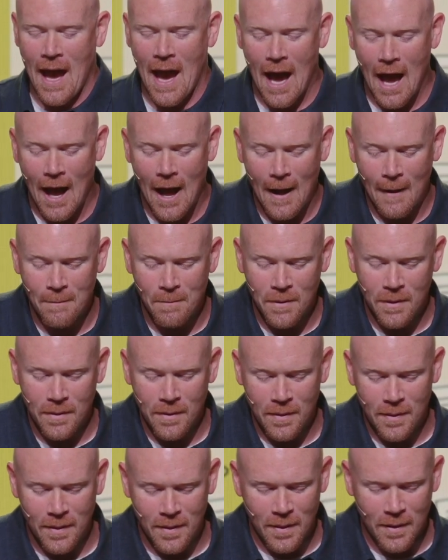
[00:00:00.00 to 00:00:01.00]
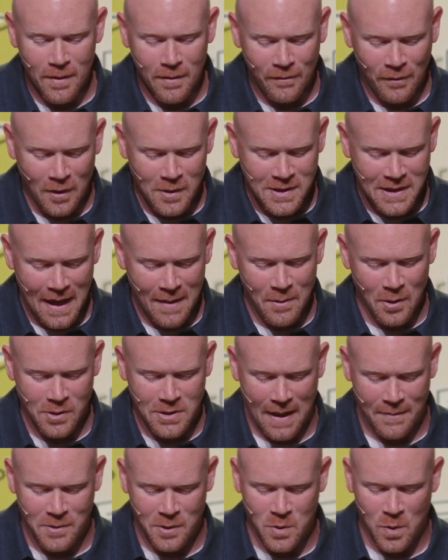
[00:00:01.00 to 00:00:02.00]
Um, 1 Samuel
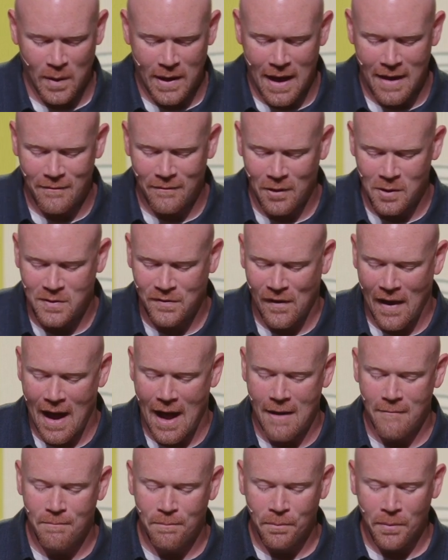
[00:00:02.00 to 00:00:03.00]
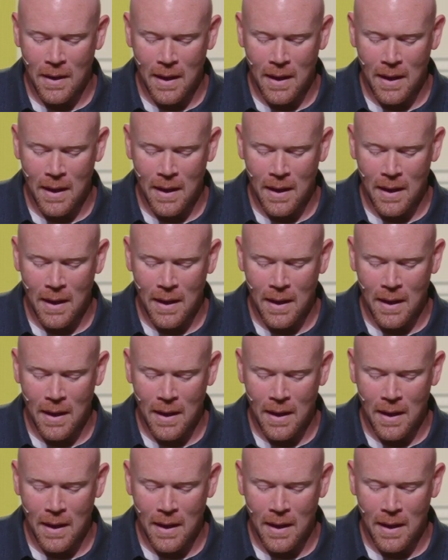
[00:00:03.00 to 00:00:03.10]
chapter 28, verse 5.